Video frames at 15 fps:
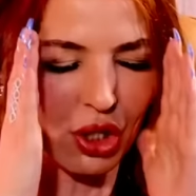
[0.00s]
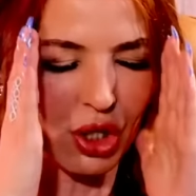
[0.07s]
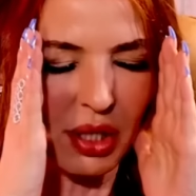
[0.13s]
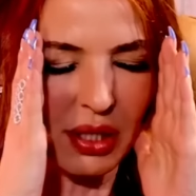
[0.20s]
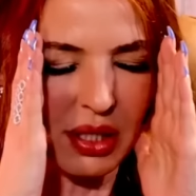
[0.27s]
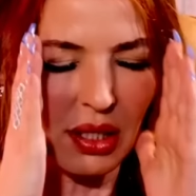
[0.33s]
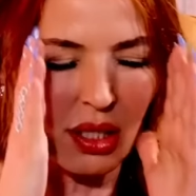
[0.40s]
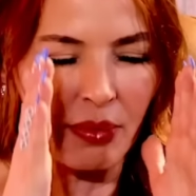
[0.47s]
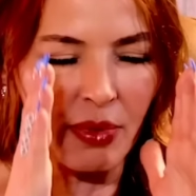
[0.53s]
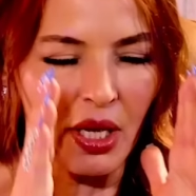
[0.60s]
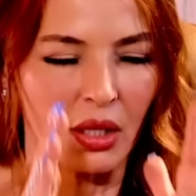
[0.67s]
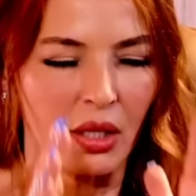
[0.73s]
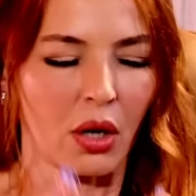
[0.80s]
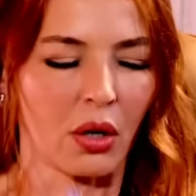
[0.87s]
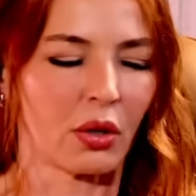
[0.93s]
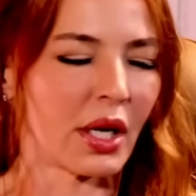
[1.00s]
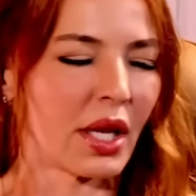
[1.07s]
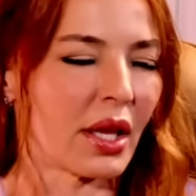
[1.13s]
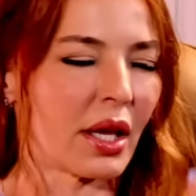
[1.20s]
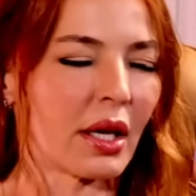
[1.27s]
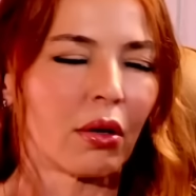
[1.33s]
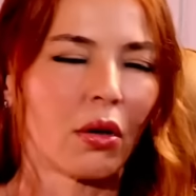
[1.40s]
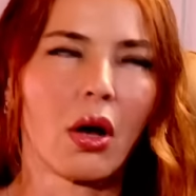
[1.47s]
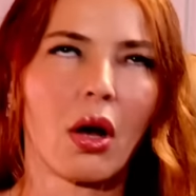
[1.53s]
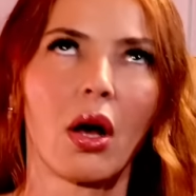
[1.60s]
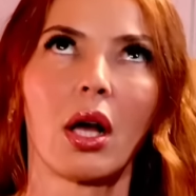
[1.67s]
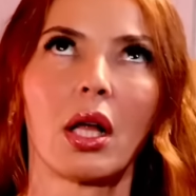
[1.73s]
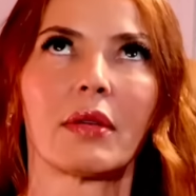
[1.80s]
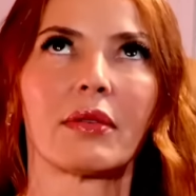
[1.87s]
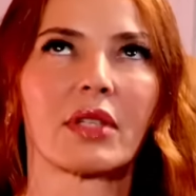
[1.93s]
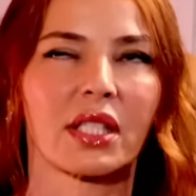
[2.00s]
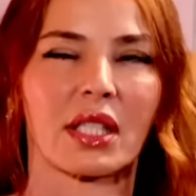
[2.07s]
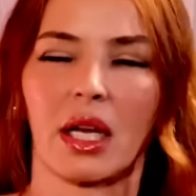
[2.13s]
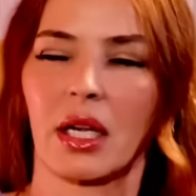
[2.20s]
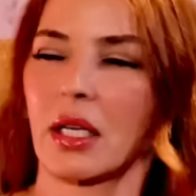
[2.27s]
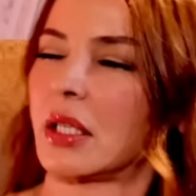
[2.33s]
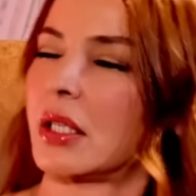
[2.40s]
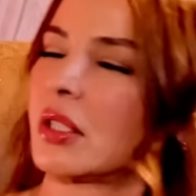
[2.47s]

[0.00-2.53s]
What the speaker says: just leave me alone. And then all of a sudden,